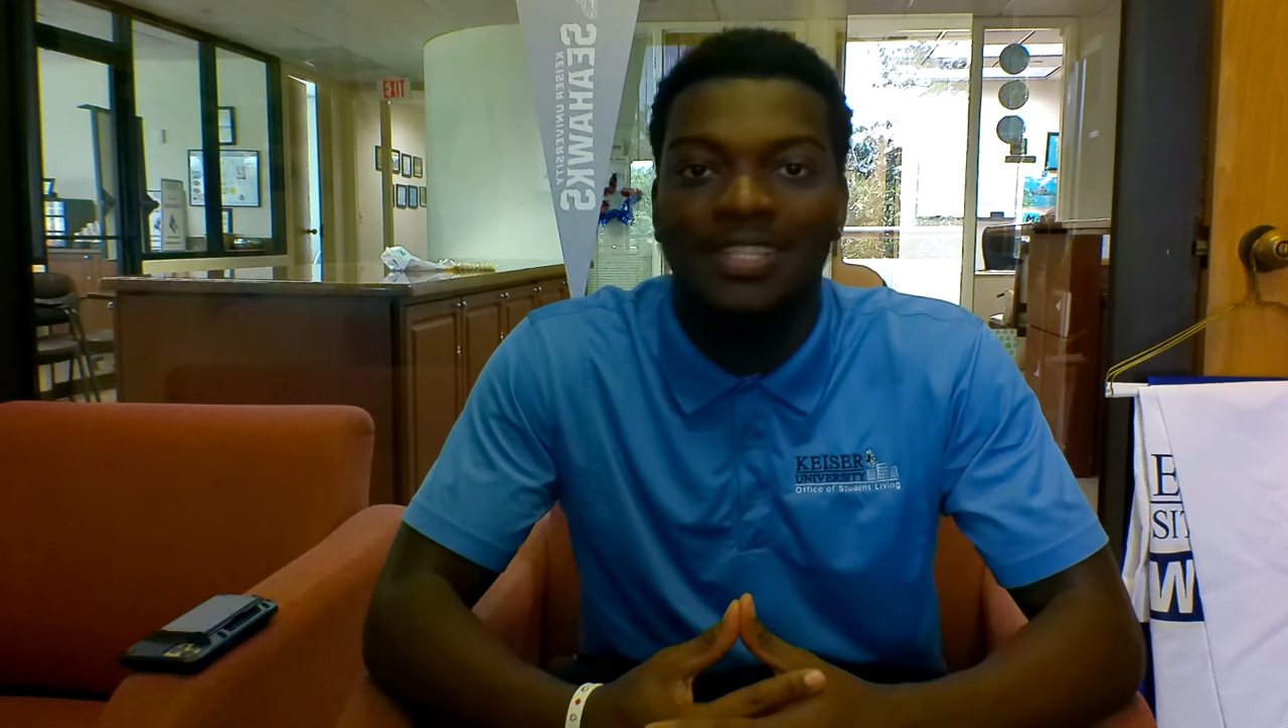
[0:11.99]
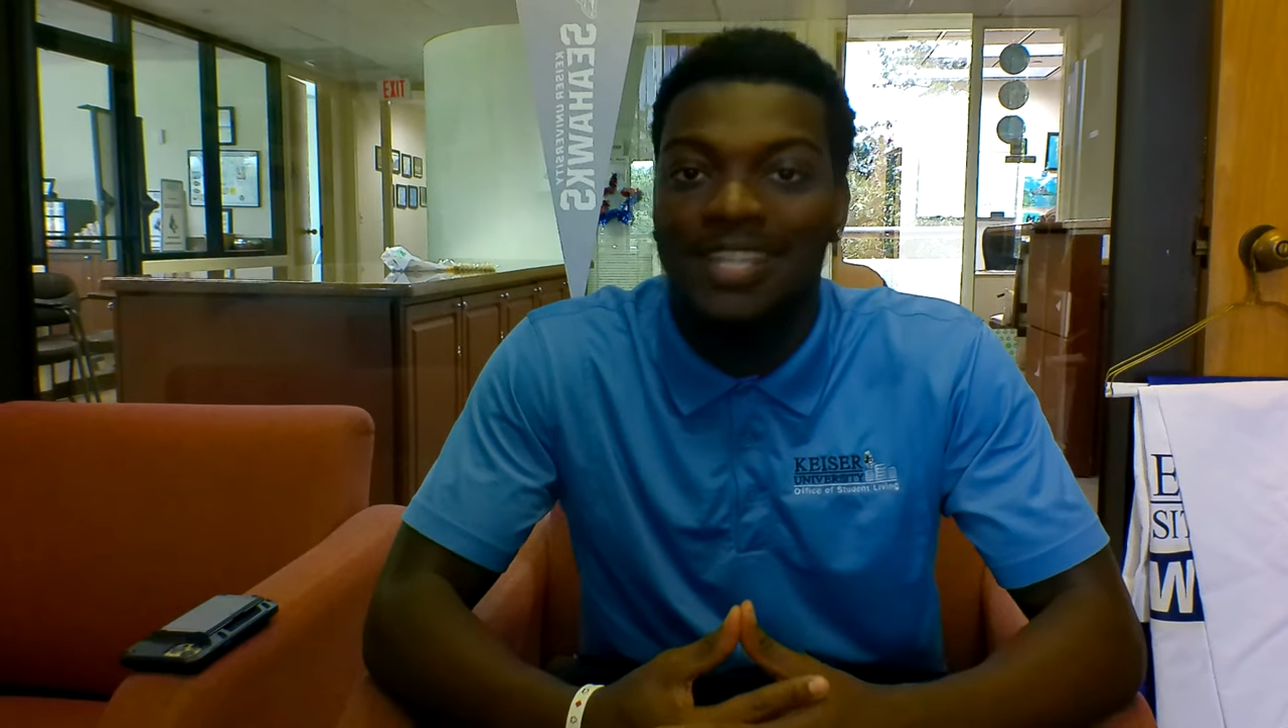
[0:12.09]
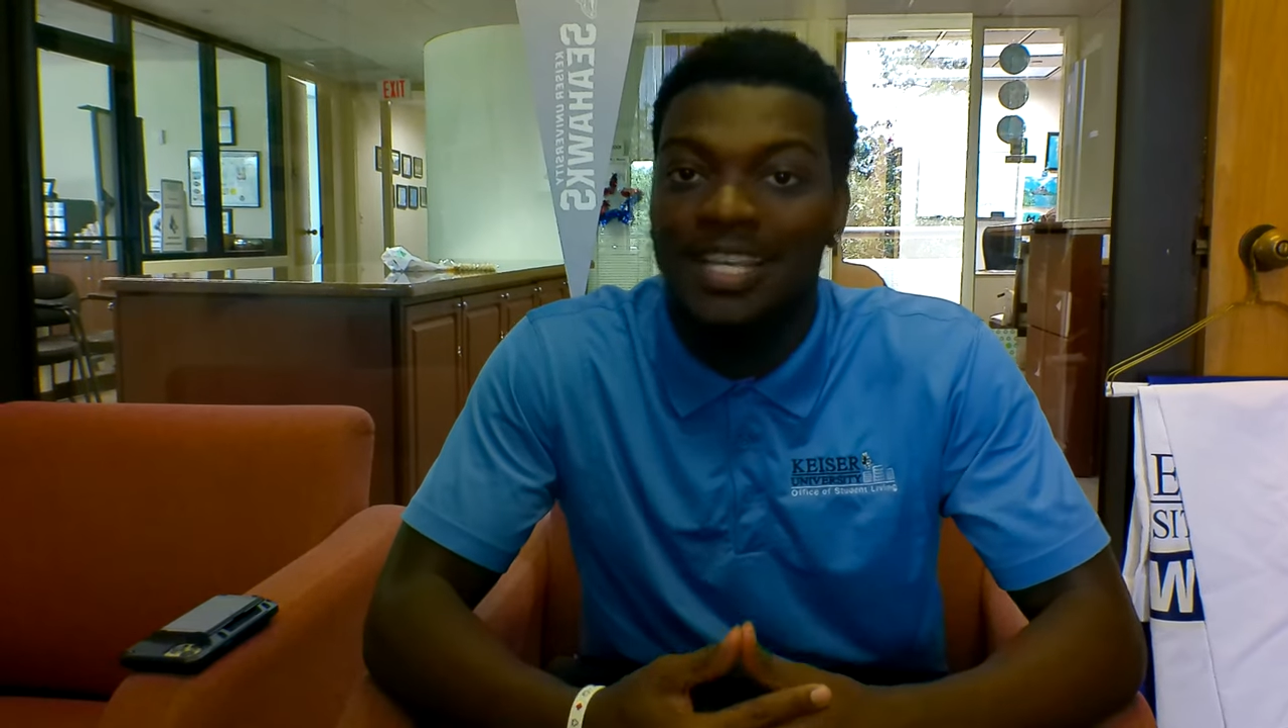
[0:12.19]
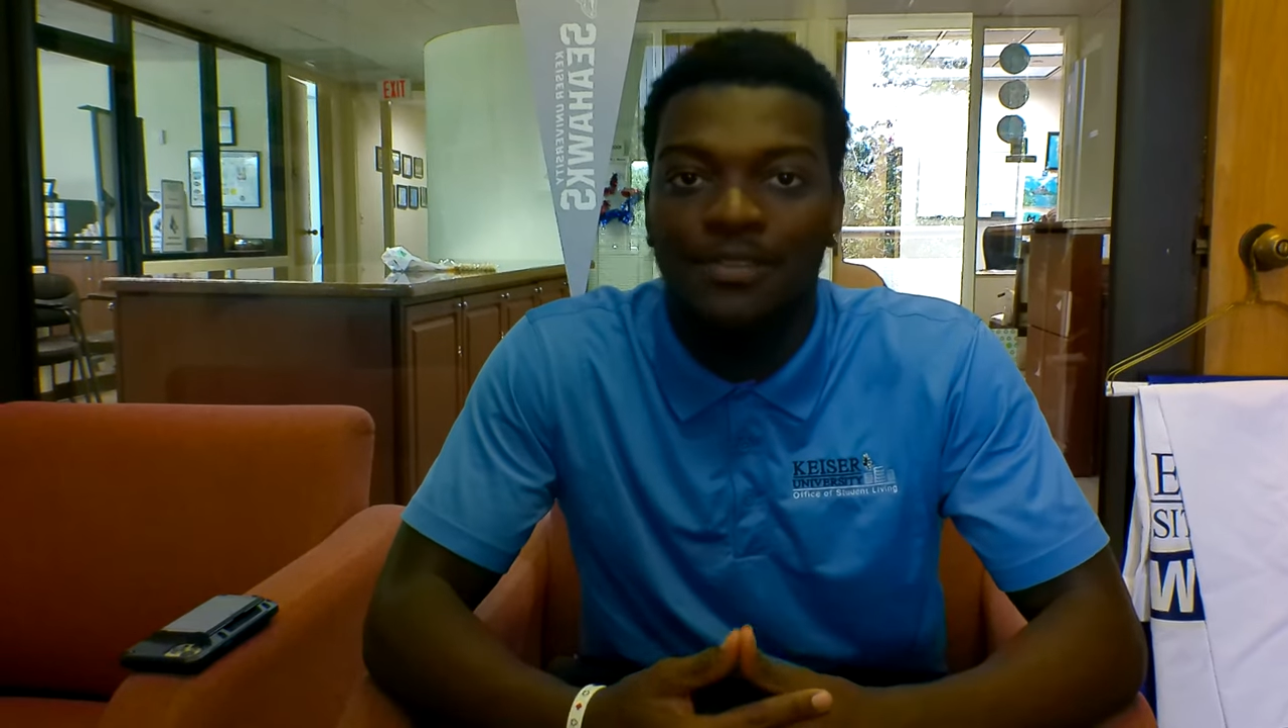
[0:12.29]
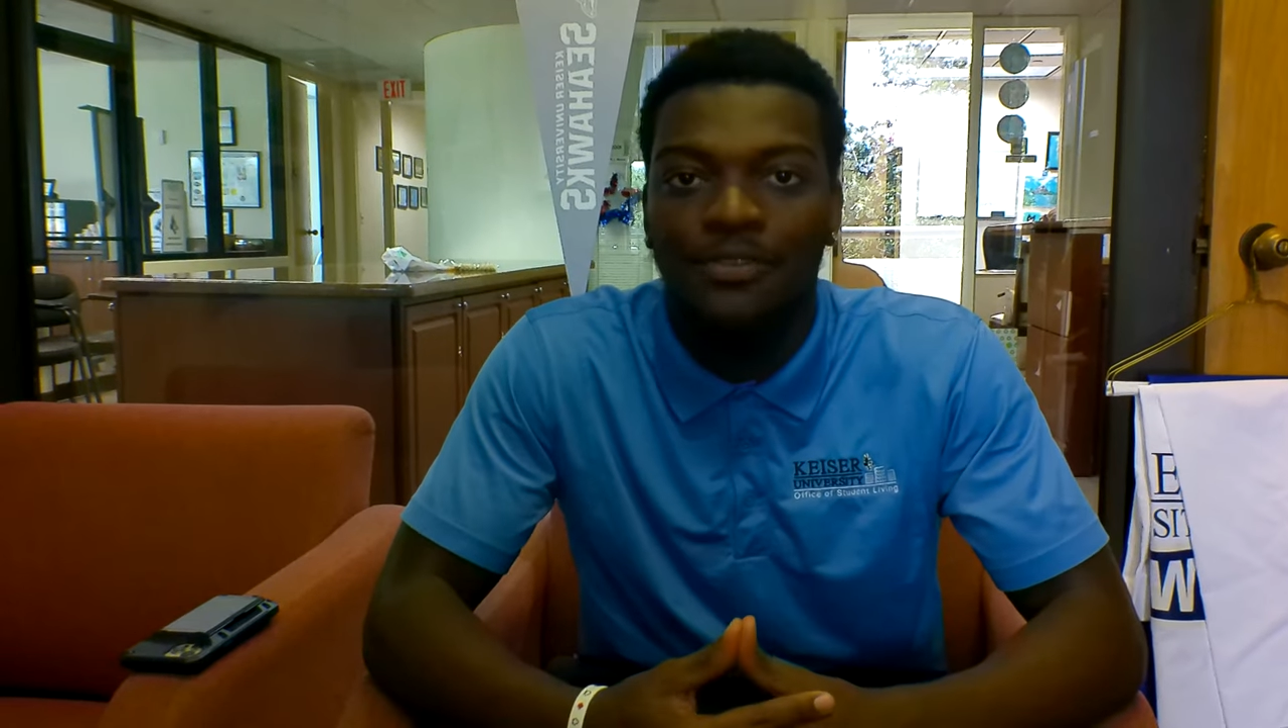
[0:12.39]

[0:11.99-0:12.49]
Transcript: it's nice in